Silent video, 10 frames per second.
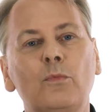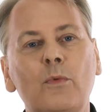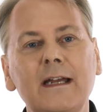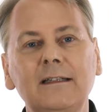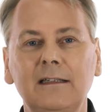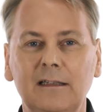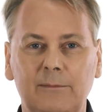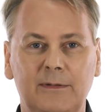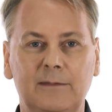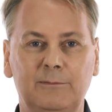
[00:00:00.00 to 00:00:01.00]
wait a
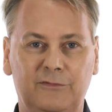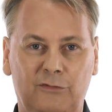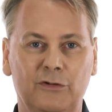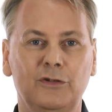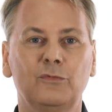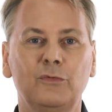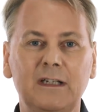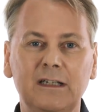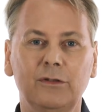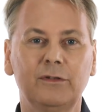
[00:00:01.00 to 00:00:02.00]
little bit before you
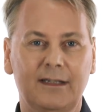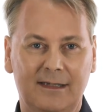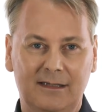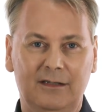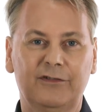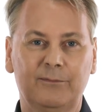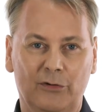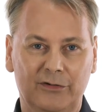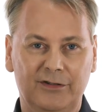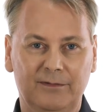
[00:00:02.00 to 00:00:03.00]
really do excessive
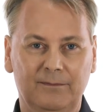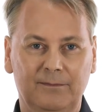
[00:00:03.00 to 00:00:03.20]
sports.